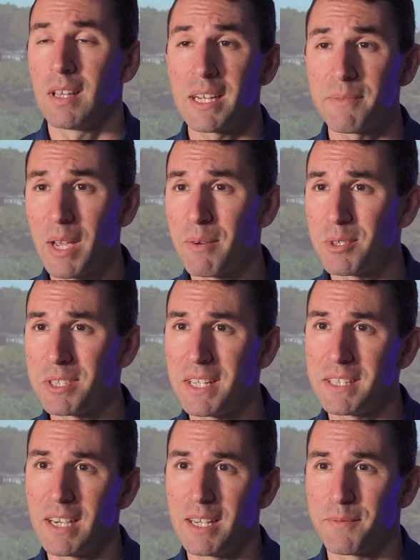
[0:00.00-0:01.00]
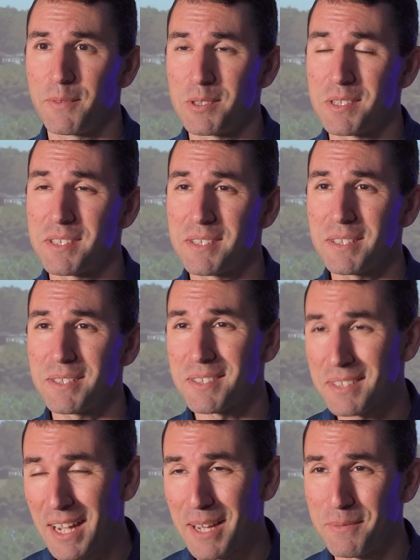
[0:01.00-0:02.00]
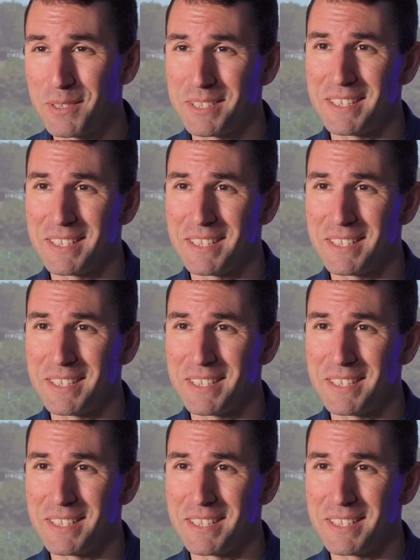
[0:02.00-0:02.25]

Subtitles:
lot of everyday golfers still scoff at